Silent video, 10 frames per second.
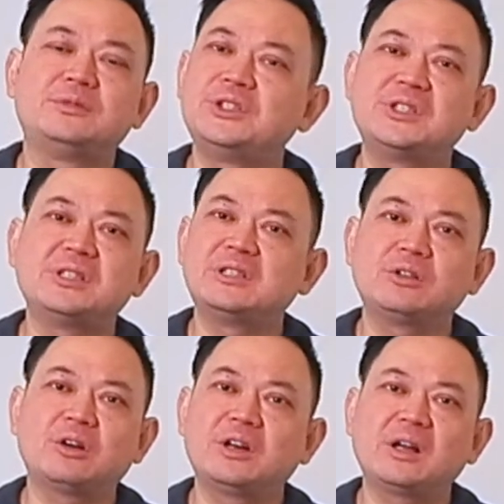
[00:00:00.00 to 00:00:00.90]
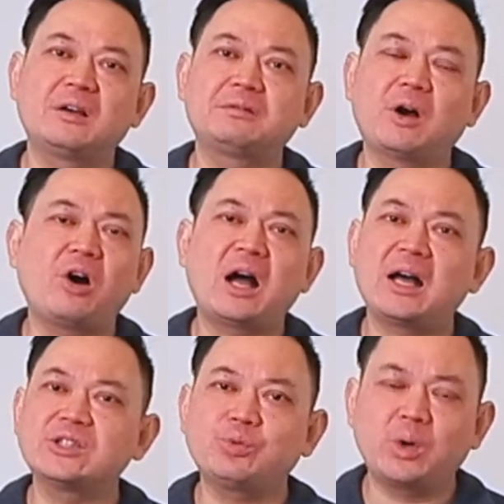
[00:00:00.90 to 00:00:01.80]
Jesus is not enough. Our
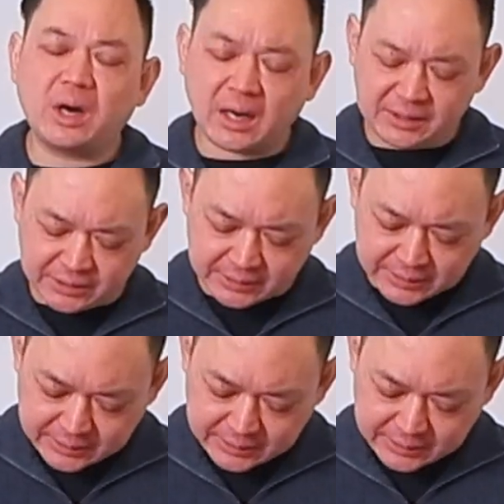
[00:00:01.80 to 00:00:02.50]
hearts were hardened.